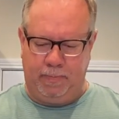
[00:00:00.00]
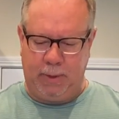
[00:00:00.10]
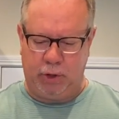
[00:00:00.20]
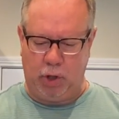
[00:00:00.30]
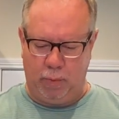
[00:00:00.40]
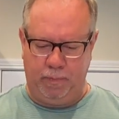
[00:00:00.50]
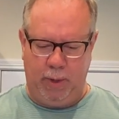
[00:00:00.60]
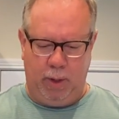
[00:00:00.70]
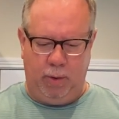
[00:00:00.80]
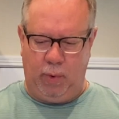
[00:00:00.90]
So
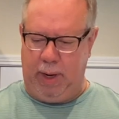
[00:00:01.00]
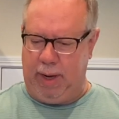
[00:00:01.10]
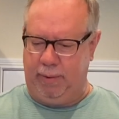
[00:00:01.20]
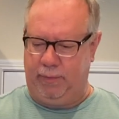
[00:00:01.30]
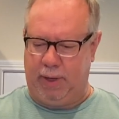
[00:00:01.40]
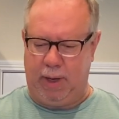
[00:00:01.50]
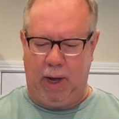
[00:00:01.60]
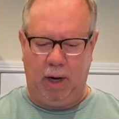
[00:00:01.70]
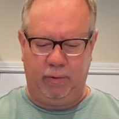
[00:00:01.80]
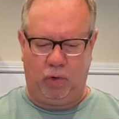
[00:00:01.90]
we have
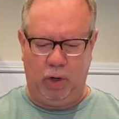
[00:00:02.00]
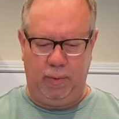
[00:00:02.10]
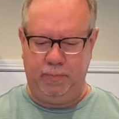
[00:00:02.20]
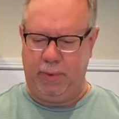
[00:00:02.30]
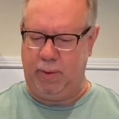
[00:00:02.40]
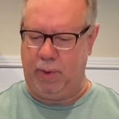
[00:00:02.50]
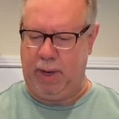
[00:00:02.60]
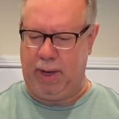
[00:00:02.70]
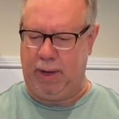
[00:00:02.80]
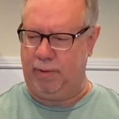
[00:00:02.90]
olive oil, we
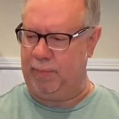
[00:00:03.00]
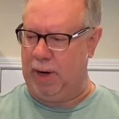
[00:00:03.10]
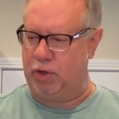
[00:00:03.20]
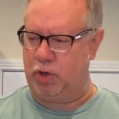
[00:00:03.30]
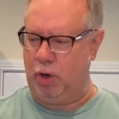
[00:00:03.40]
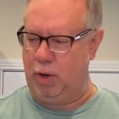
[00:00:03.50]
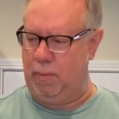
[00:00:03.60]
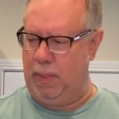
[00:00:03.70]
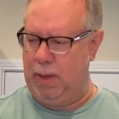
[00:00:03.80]
have brown sugar,